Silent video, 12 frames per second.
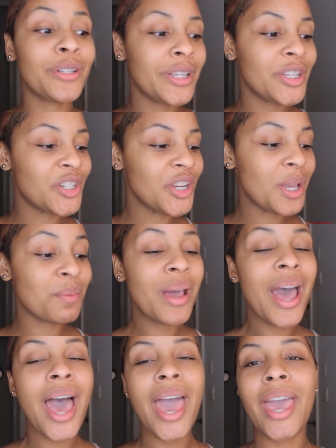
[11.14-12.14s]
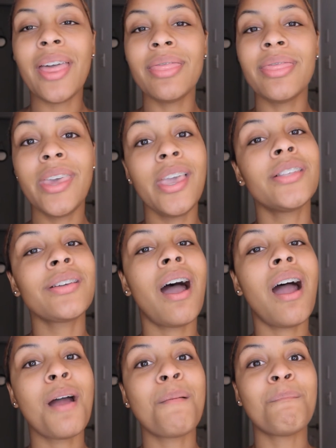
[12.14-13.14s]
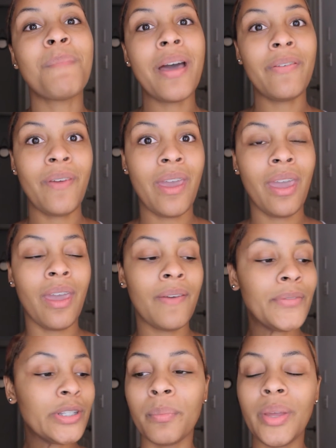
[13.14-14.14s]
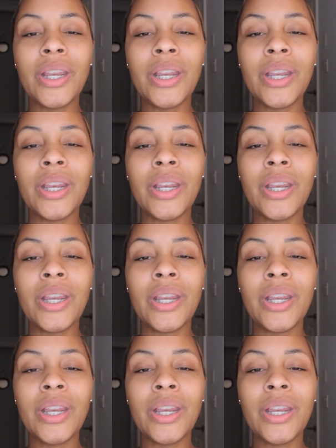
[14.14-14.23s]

really cheap and these are my faves.